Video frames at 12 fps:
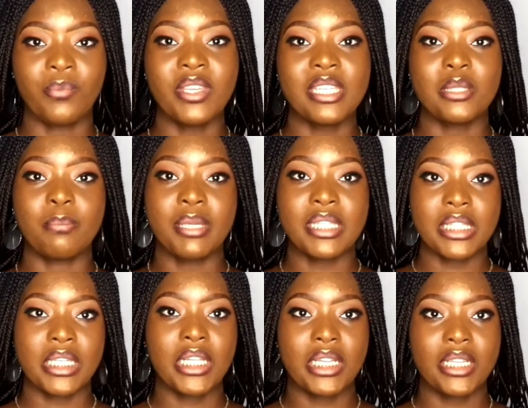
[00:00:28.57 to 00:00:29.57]
This is
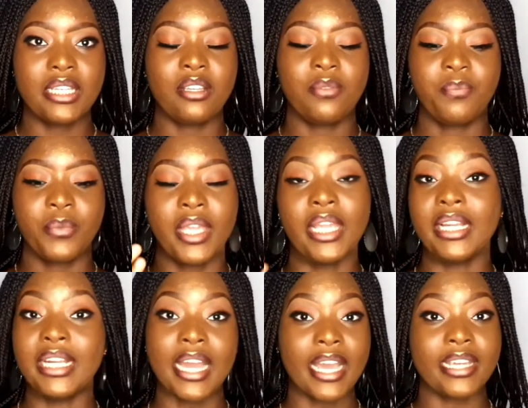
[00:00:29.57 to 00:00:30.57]
basically a
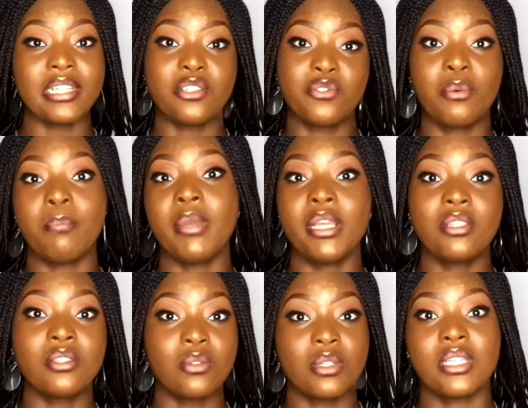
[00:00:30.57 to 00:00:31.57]
guide for med
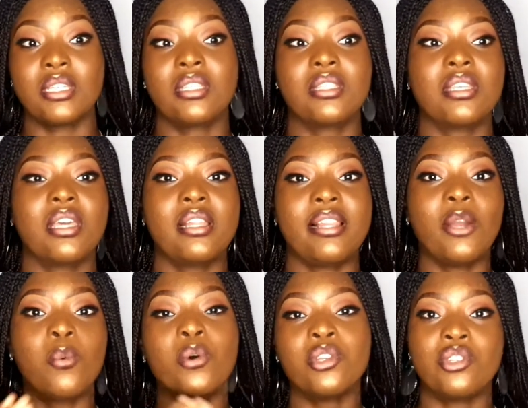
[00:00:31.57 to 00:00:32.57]
students,
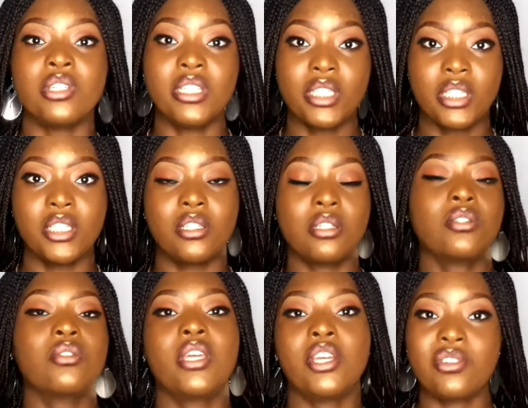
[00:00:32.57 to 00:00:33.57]
like what you need
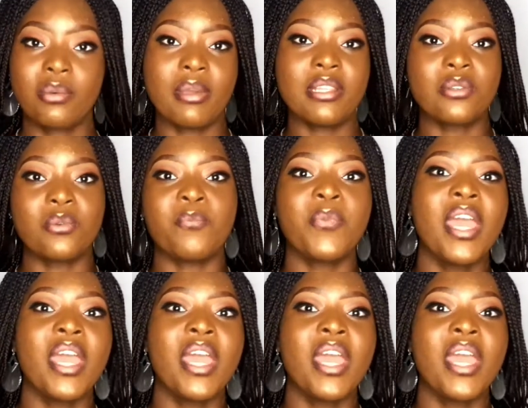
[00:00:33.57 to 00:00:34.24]
to get your med school.